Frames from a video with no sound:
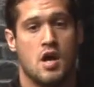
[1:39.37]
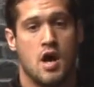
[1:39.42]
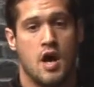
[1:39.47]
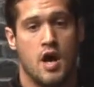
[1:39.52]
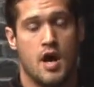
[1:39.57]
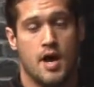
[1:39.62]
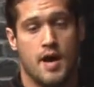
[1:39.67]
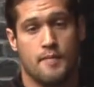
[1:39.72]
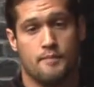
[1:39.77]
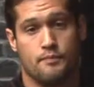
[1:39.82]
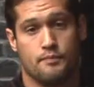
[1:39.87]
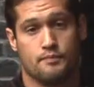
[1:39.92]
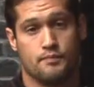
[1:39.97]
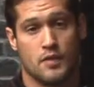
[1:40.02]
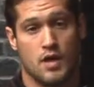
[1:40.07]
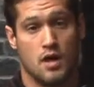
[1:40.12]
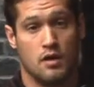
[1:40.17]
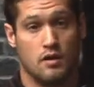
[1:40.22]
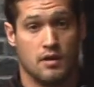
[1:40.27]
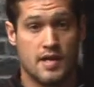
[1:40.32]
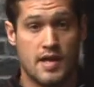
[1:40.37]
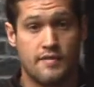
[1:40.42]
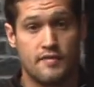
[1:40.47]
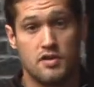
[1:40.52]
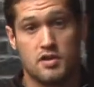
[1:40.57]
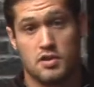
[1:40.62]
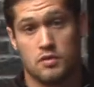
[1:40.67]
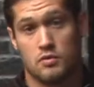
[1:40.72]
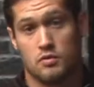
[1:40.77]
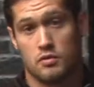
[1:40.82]
Um, I'll leave you
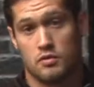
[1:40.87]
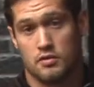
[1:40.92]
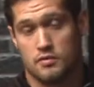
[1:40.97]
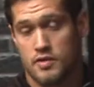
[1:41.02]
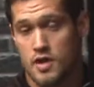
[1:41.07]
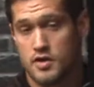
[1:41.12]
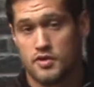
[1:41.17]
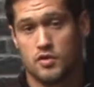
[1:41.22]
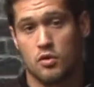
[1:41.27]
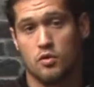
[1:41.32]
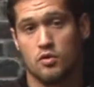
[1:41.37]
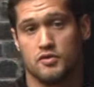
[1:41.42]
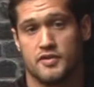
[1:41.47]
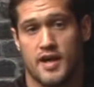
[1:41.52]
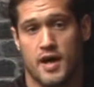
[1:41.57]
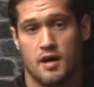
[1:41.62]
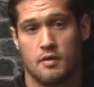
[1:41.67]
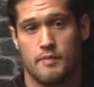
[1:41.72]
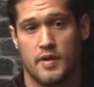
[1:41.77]
to note it all down.